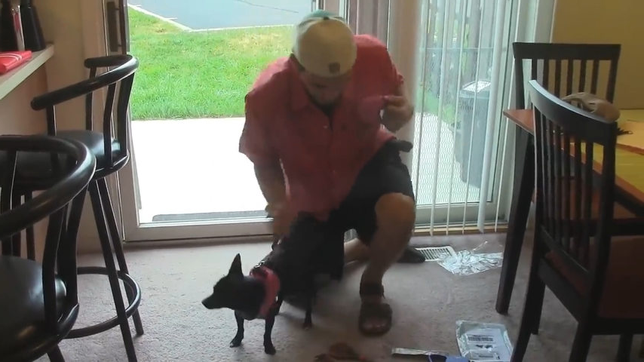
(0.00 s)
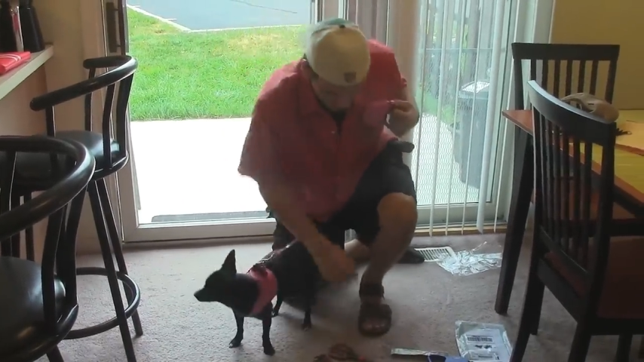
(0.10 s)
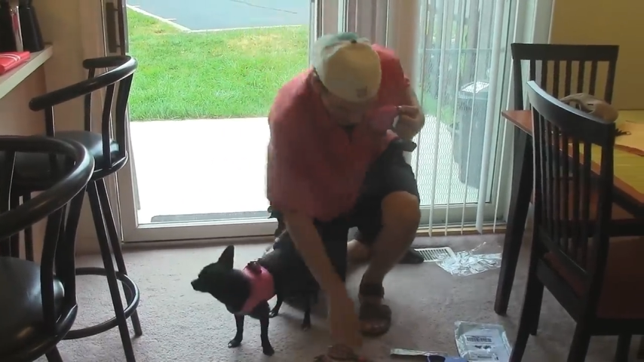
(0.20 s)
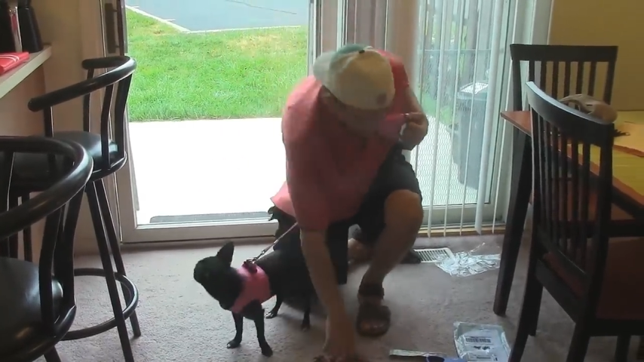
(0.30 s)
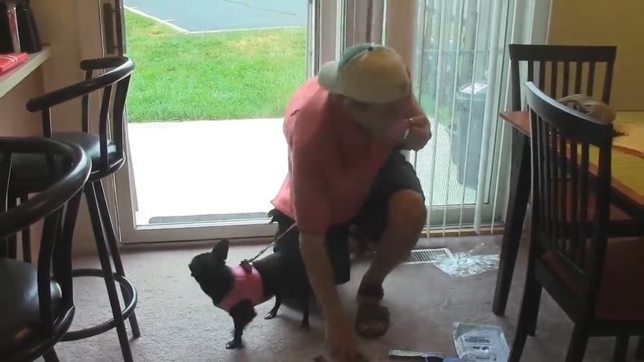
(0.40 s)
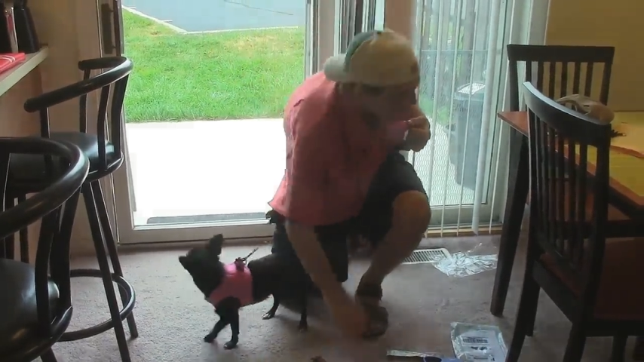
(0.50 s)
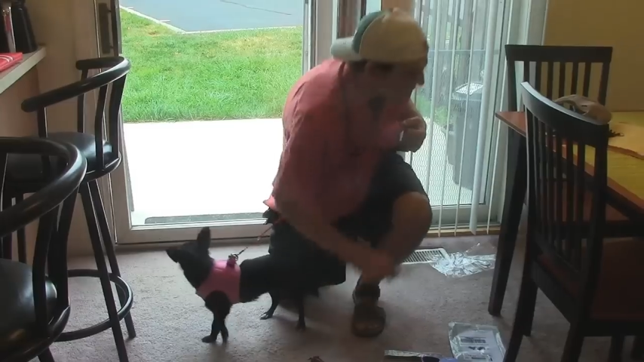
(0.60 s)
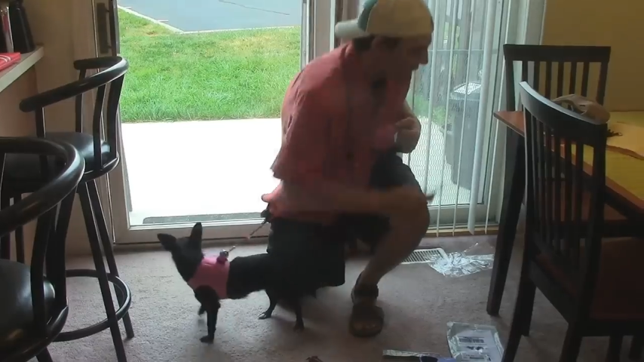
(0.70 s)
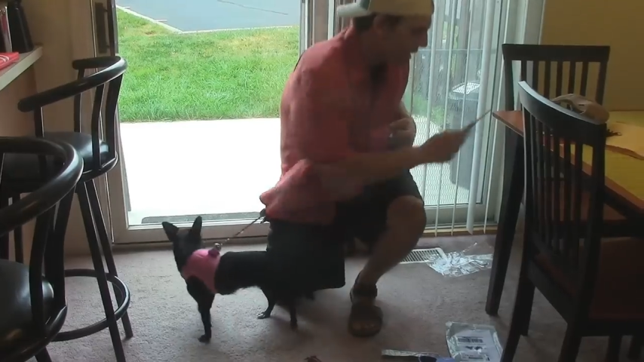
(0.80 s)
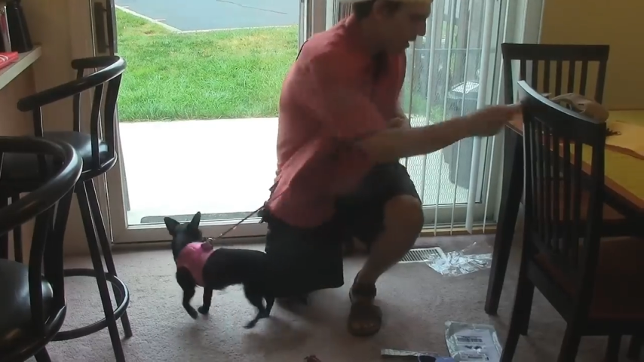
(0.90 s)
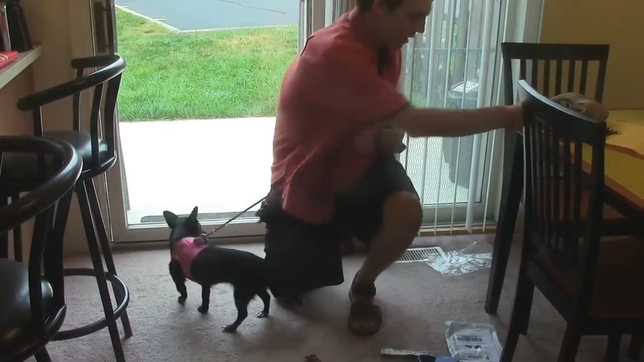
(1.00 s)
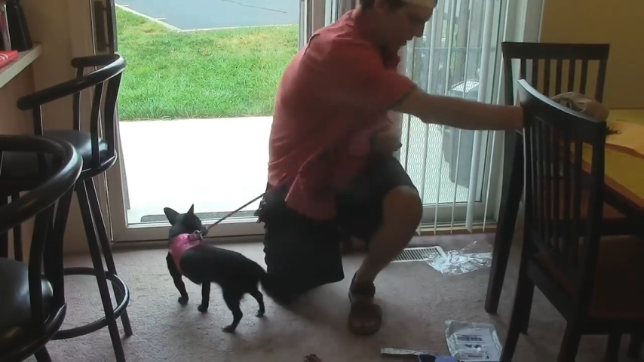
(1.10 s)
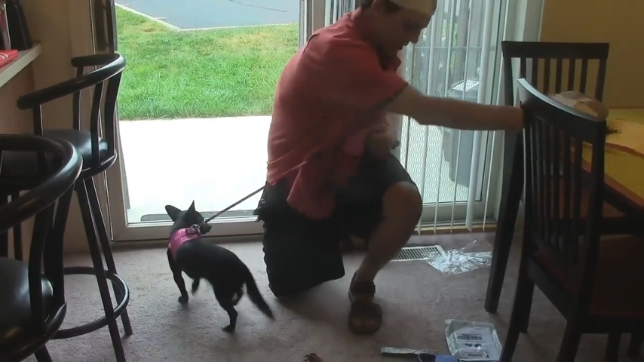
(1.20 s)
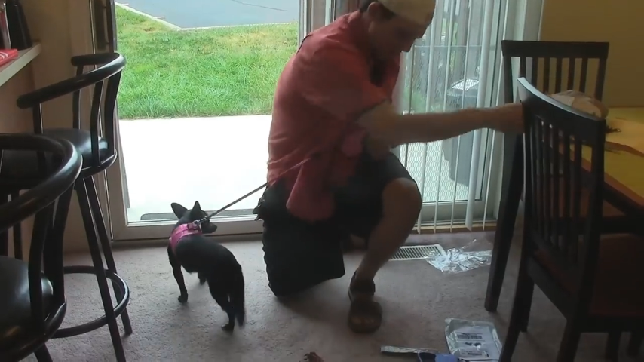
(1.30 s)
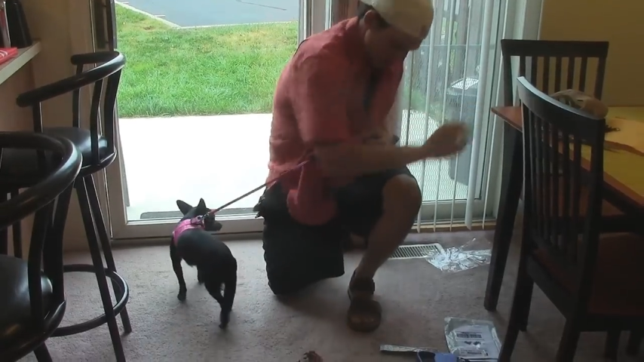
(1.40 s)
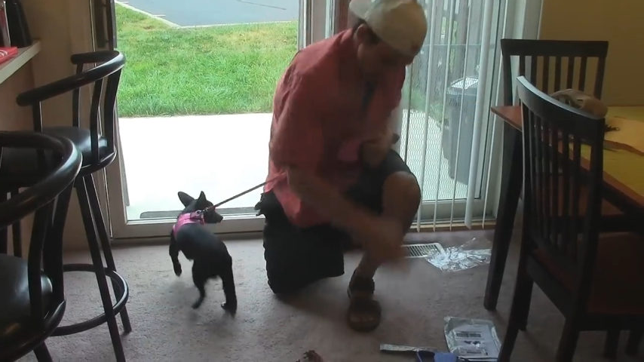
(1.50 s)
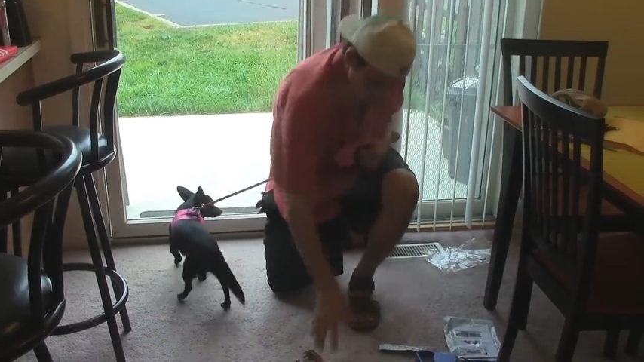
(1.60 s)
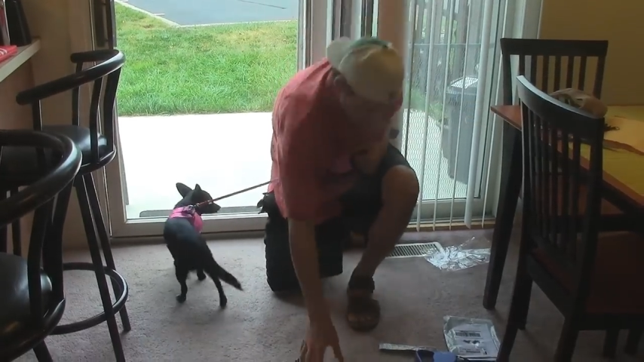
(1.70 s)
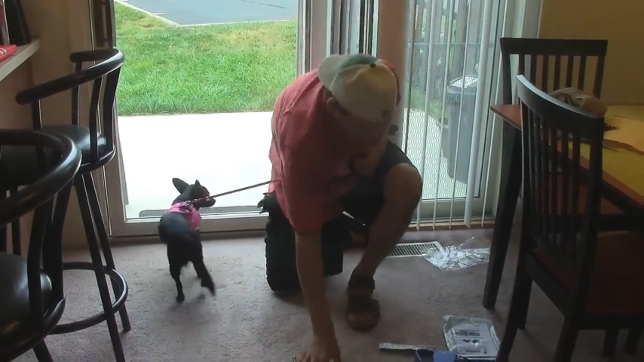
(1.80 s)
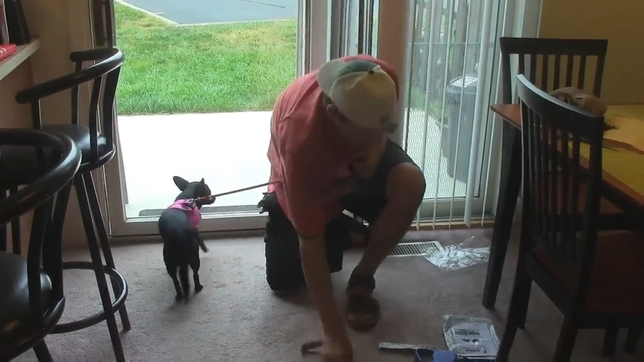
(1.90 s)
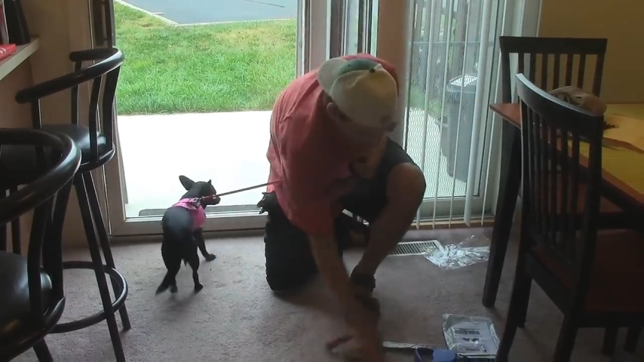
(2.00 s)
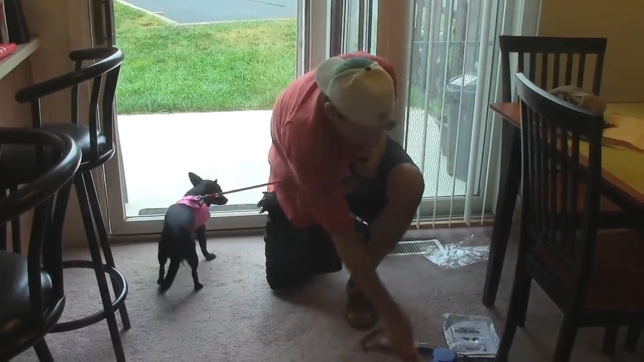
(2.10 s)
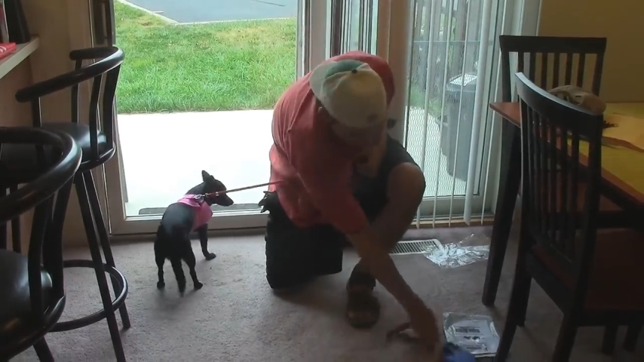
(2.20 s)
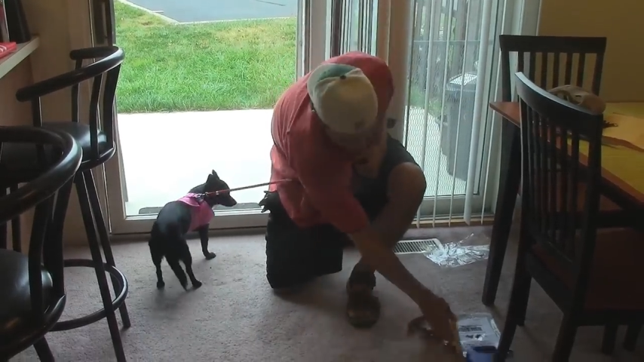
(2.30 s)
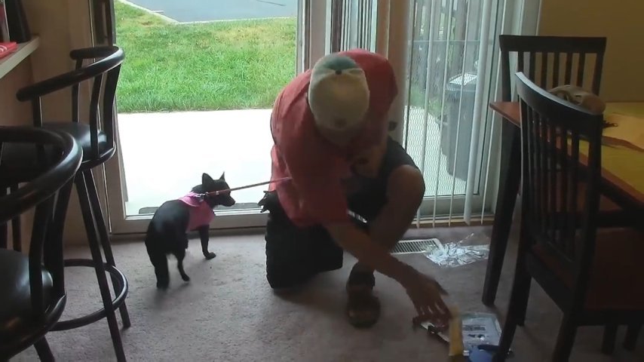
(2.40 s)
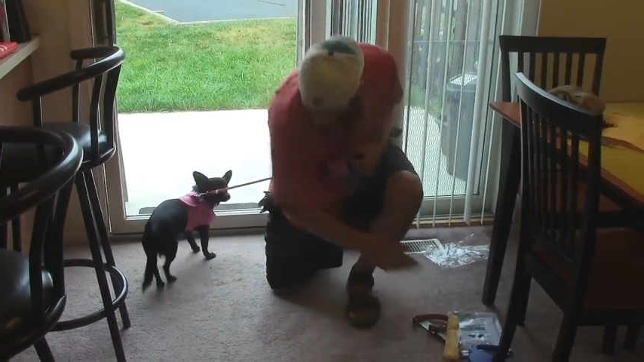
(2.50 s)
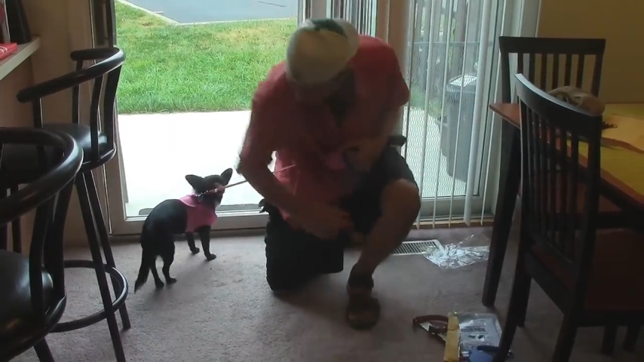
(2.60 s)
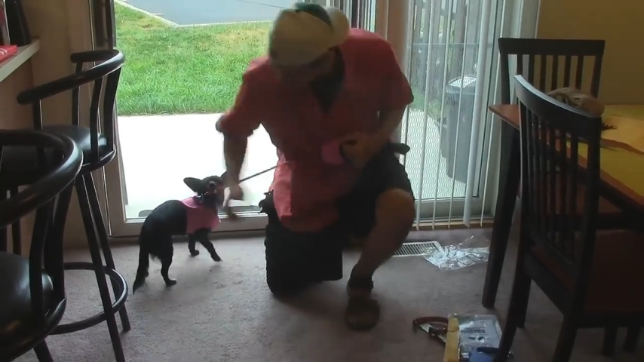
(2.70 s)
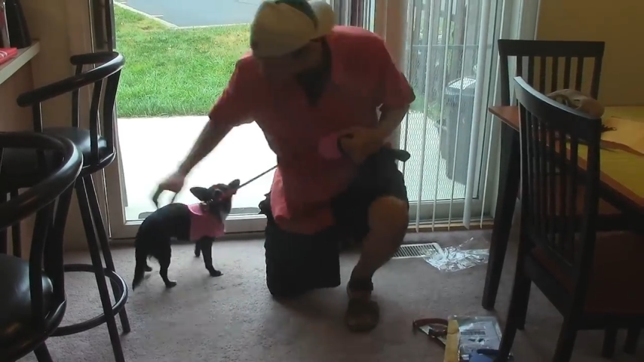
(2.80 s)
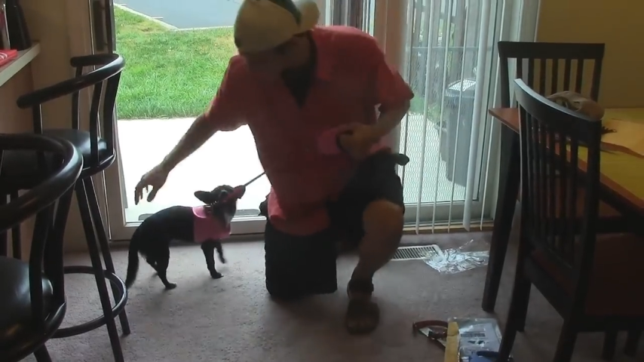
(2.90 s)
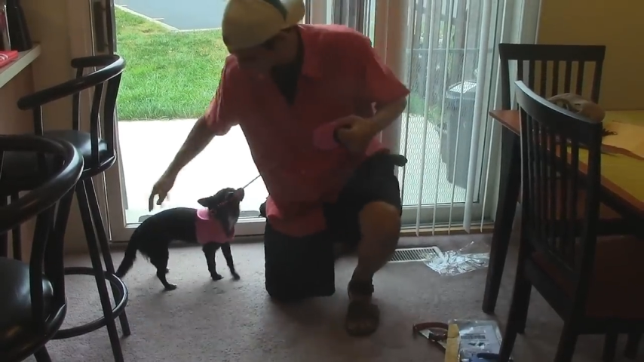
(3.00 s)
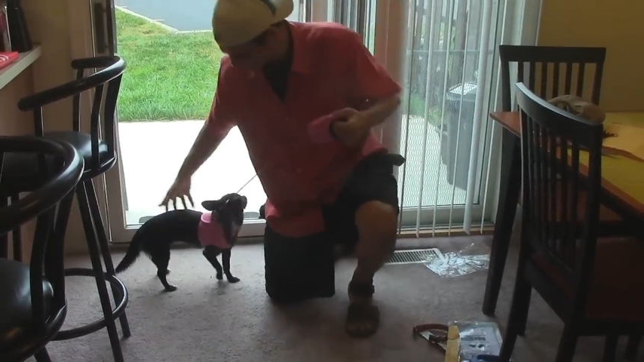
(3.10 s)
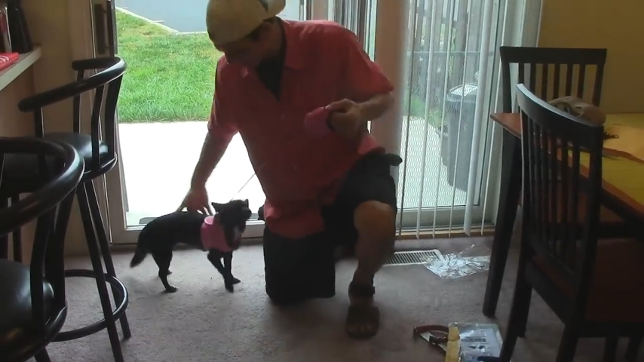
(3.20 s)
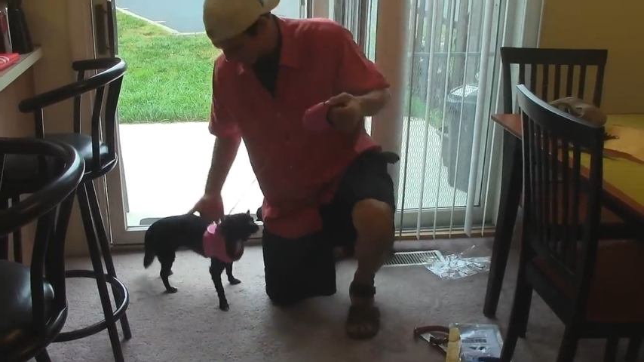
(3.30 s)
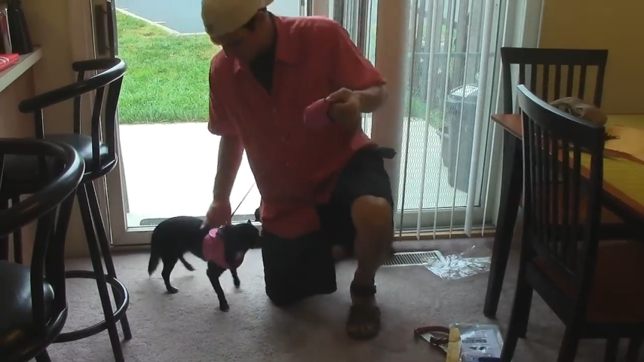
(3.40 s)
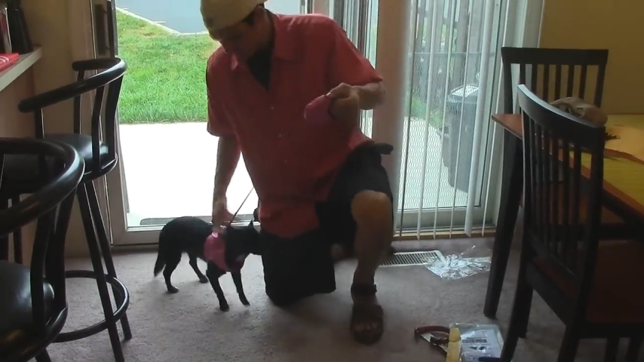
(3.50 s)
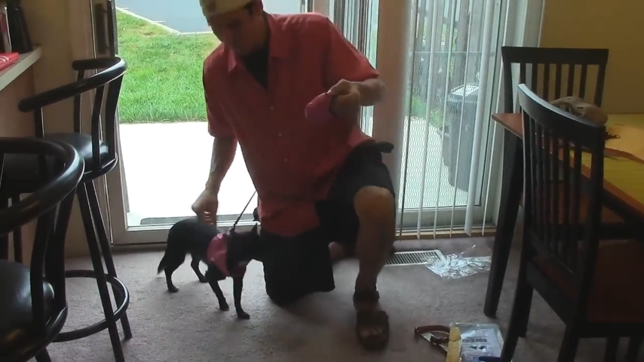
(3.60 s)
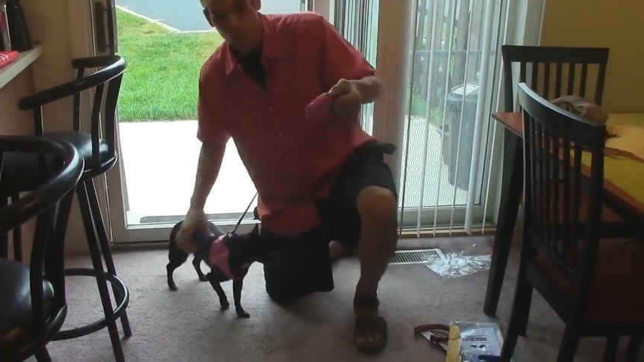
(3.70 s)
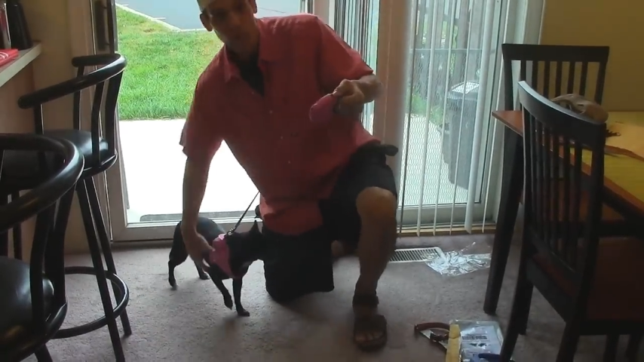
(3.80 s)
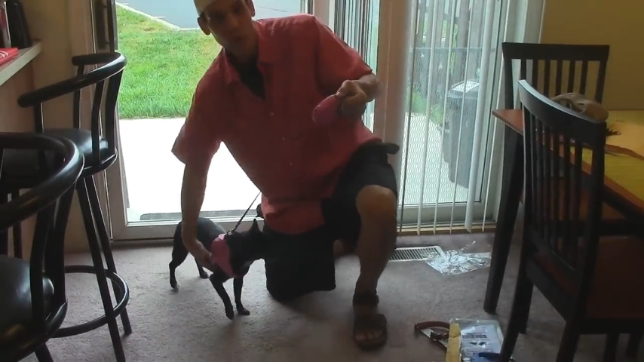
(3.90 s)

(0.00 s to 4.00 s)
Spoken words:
[unreadable: no face in view]